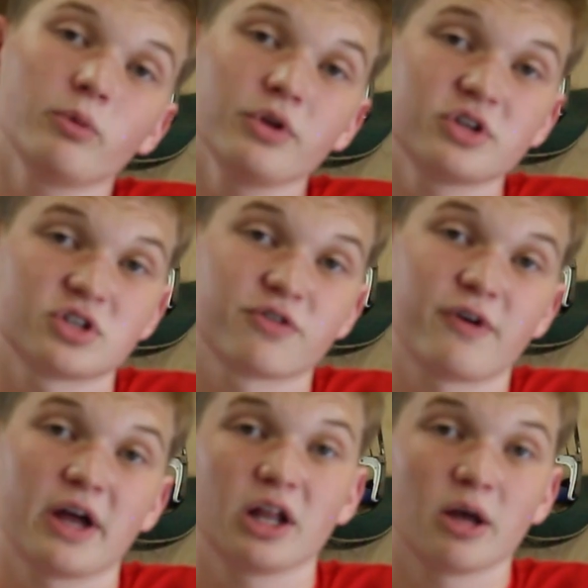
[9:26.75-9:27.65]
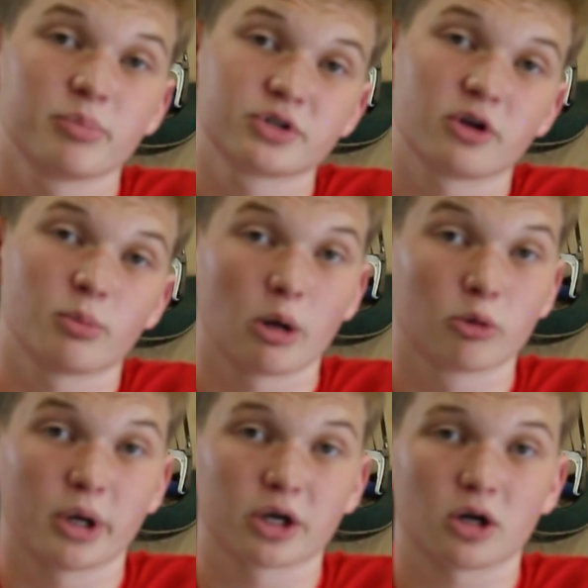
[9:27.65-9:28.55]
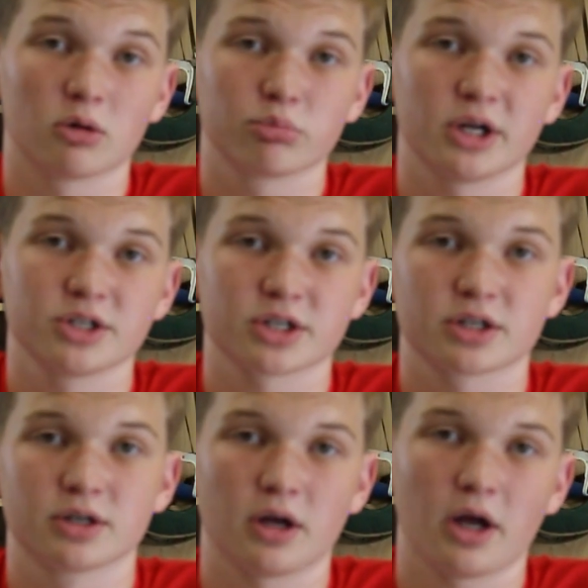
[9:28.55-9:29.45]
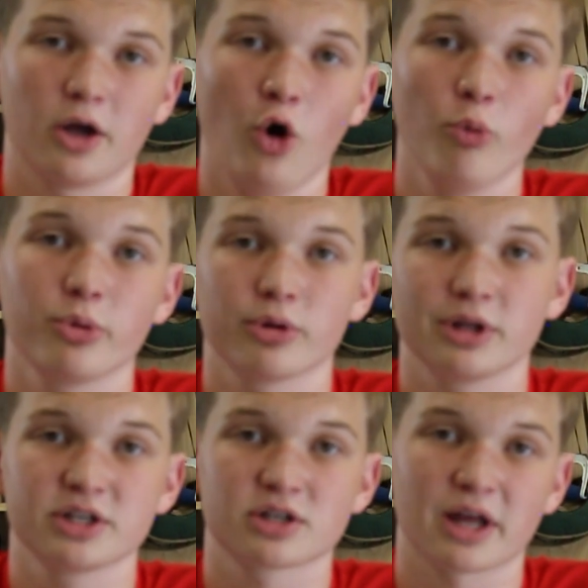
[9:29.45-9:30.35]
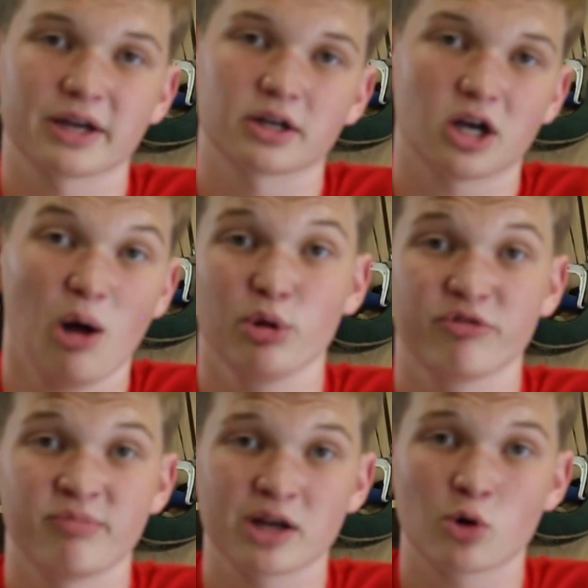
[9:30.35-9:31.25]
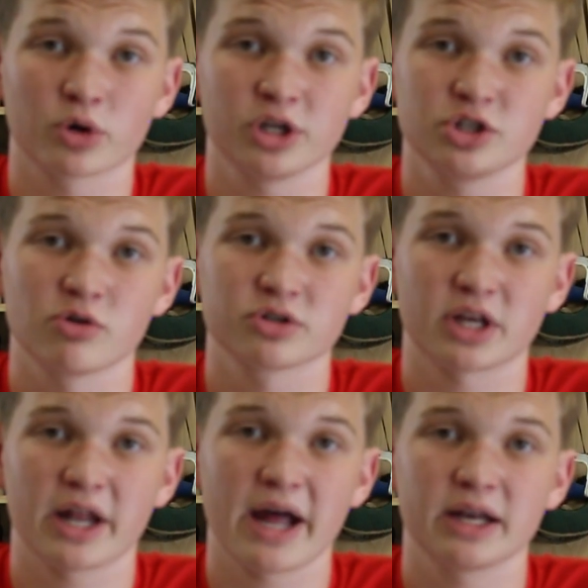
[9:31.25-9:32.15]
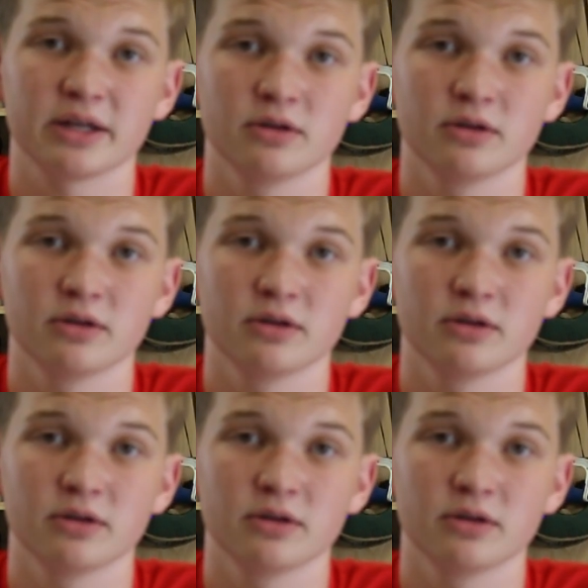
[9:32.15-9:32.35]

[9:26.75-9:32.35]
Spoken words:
well this is the final episode of my Robotic ARM project. I hope you at least liked a couple of my corny jokes that I added.